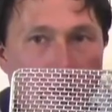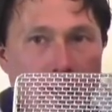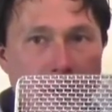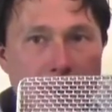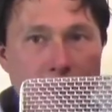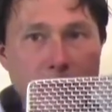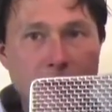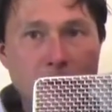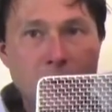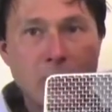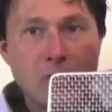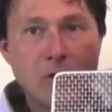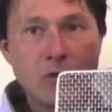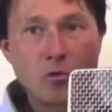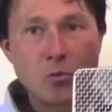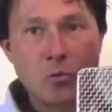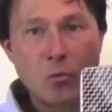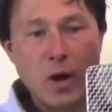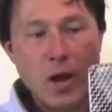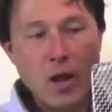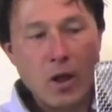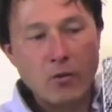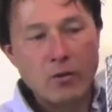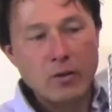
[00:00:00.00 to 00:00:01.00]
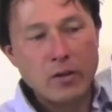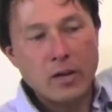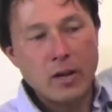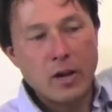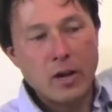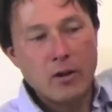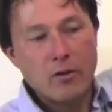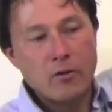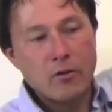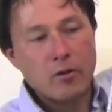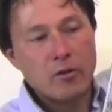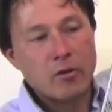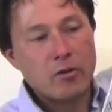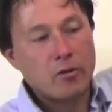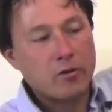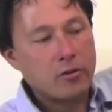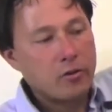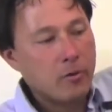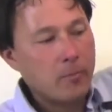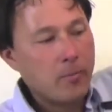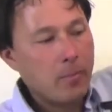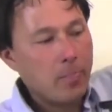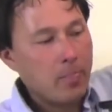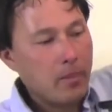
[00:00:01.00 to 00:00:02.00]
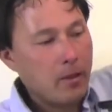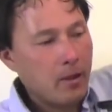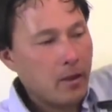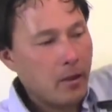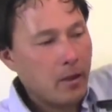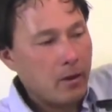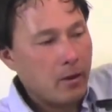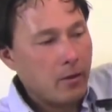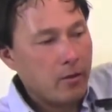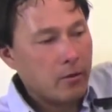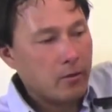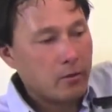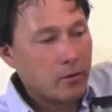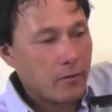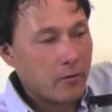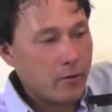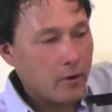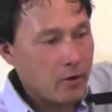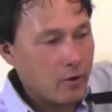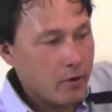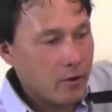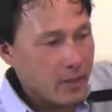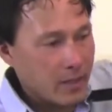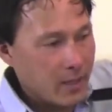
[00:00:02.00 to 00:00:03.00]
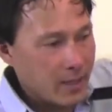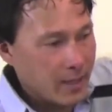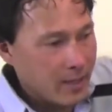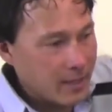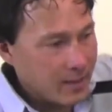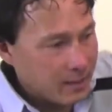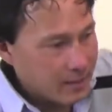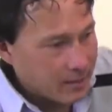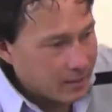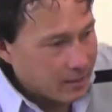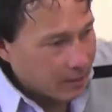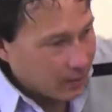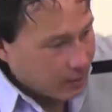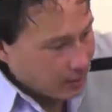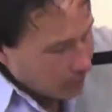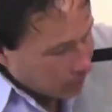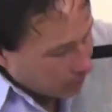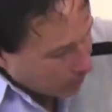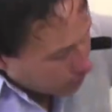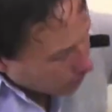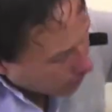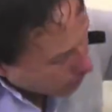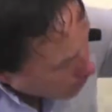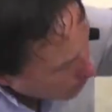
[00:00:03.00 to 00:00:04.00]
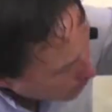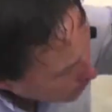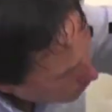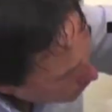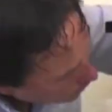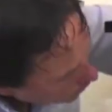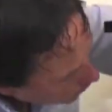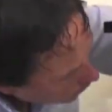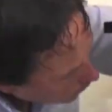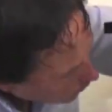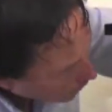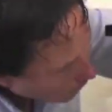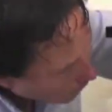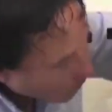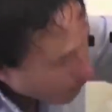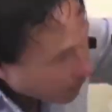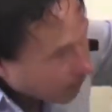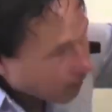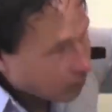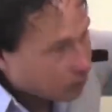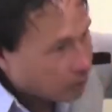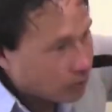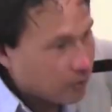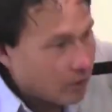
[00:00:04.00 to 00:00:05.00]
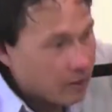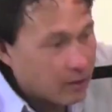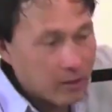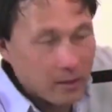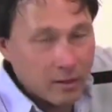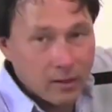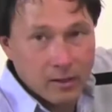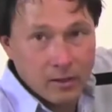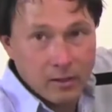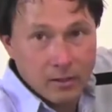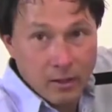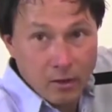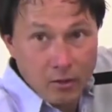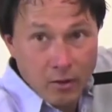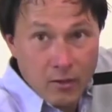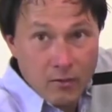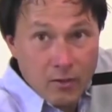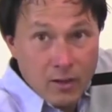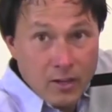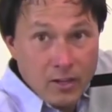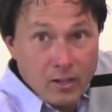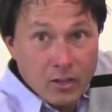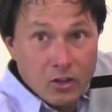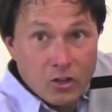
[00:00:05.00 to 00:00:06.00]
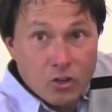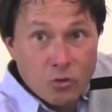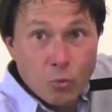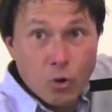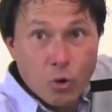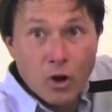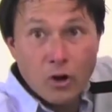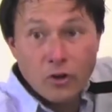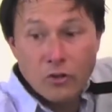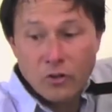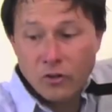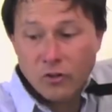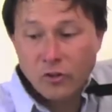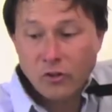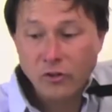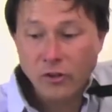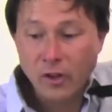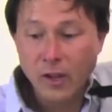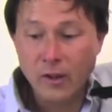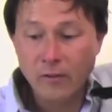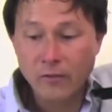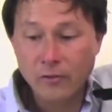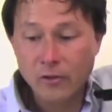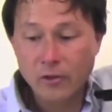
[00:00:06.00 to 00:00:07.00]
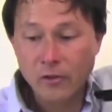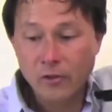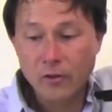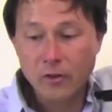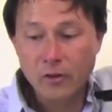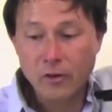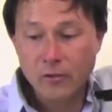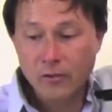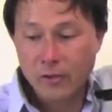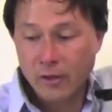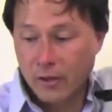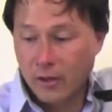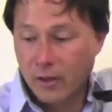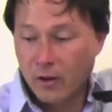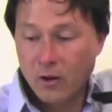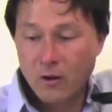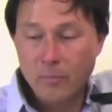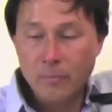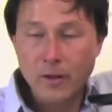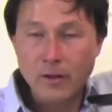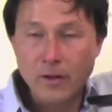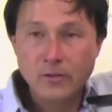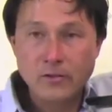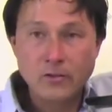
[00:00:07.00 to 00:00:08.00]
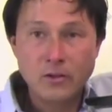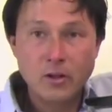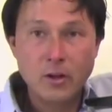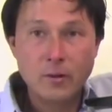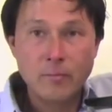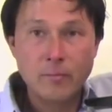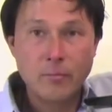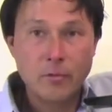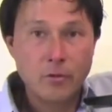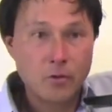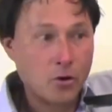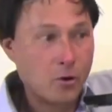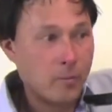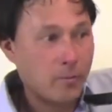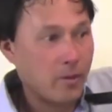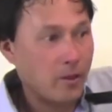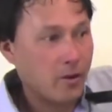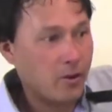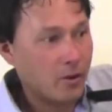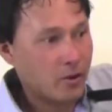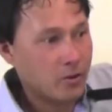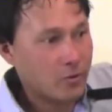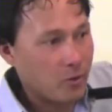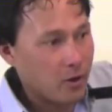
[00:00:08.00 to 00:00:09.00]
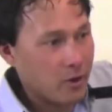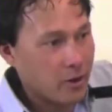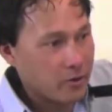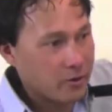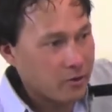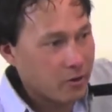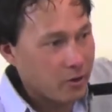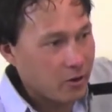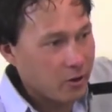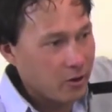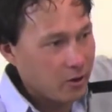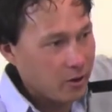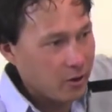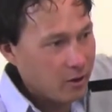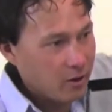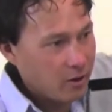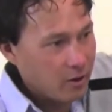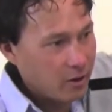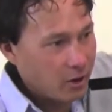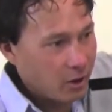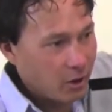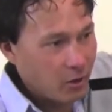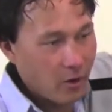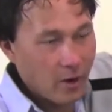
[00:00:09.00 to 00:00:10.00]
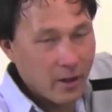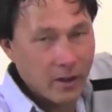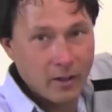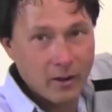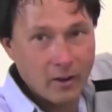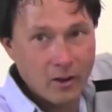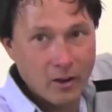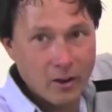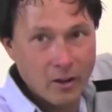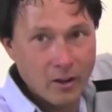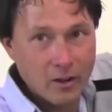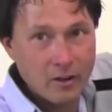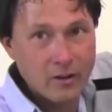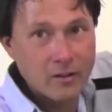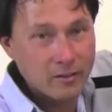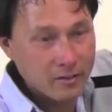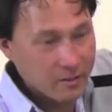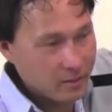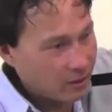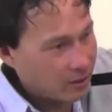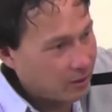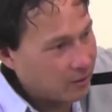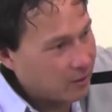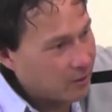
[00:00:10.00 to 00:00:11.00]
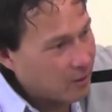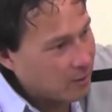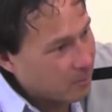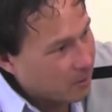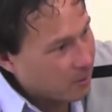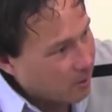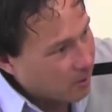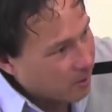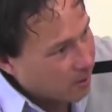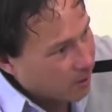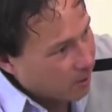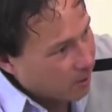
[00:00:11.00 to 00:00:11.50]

like many of those round dehydrators. And these are very easy to clean, and actually they're even dishwasher safe. So you know, they get all messed up, throw them in the dishwasher, crank it on to clean them on